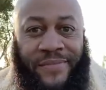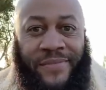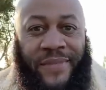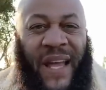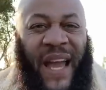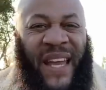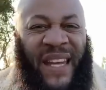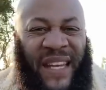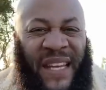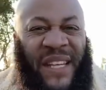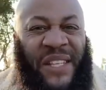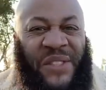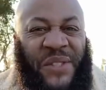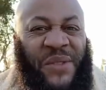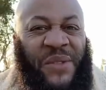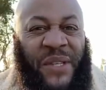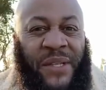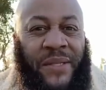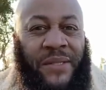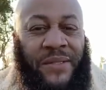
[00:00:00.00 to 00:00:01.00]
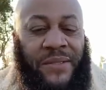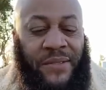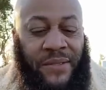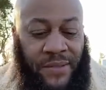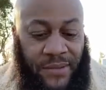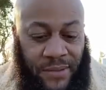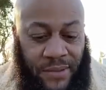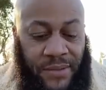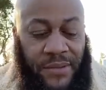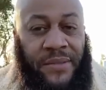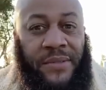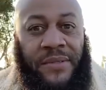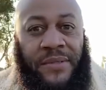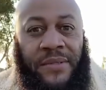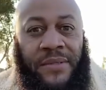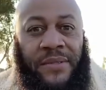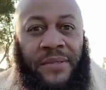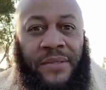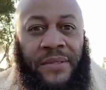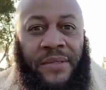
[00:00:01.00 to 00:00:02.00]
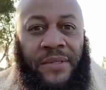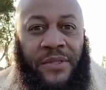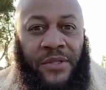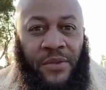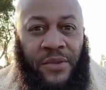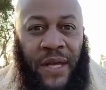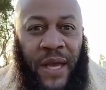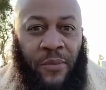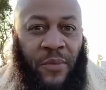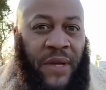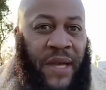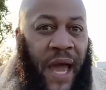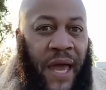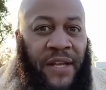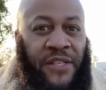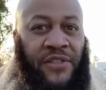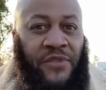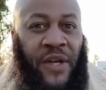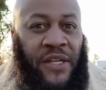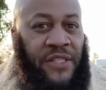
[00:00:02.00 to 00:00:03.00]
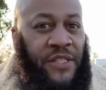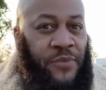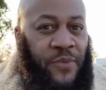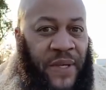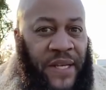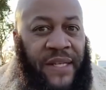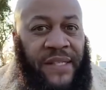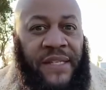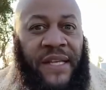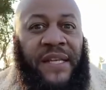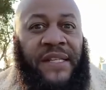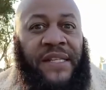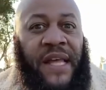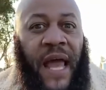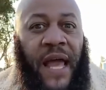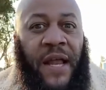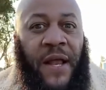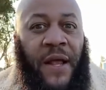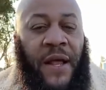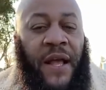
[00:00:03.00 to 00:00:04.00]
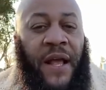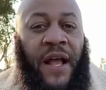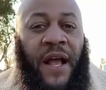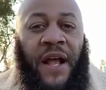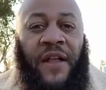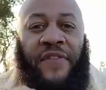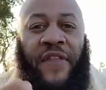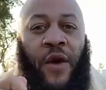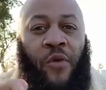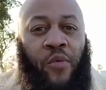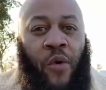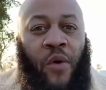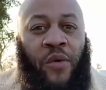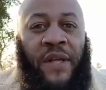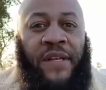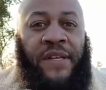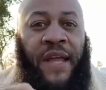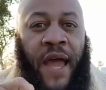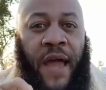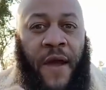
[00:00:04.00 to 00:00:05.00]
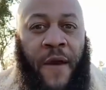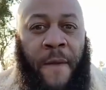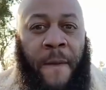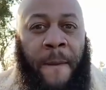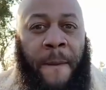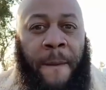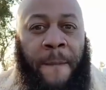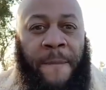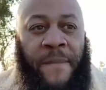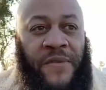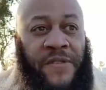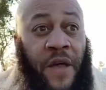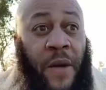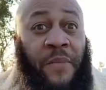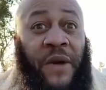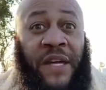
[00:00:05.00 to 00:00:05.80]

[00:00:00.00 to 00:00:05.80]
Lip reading: I need you to do that. We got instructions. We didn't did that. They'll roll it down. Some will